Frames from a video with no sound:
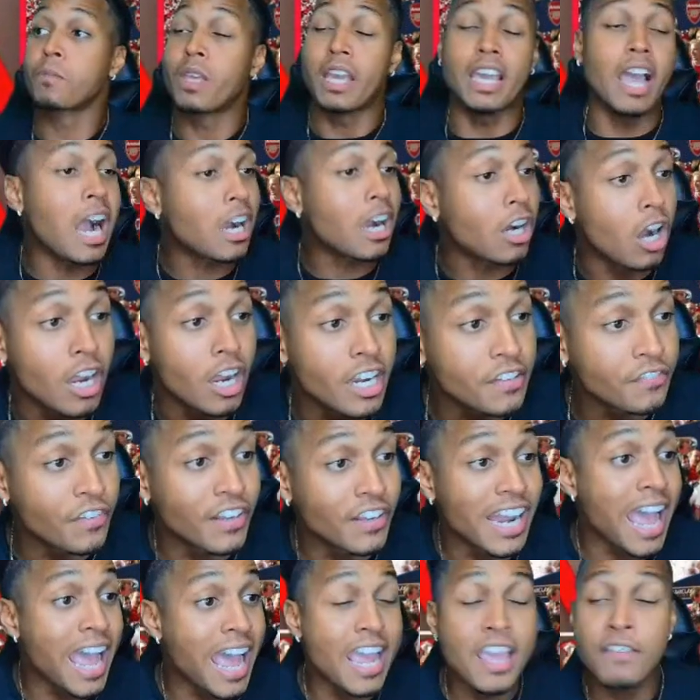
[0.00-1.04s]
I can't even
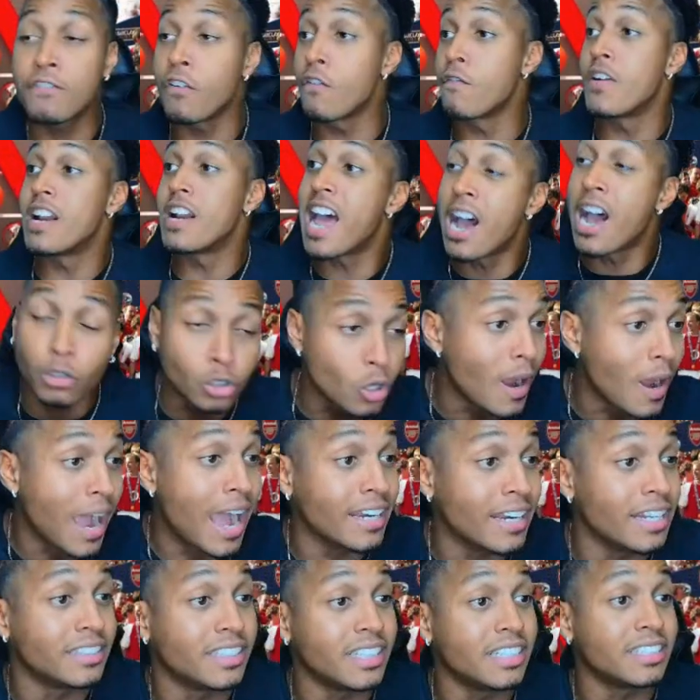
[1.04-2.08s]
lie. Even Ronaldo
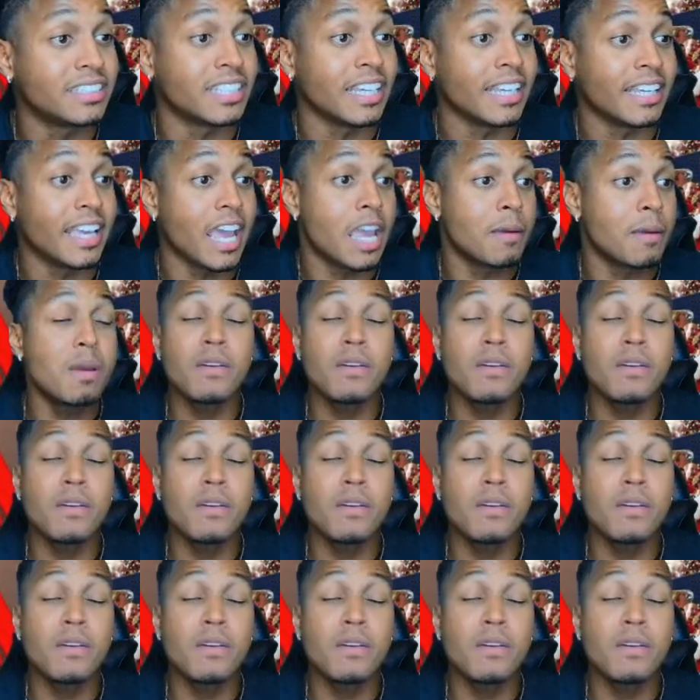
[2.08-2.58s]
had a decent game.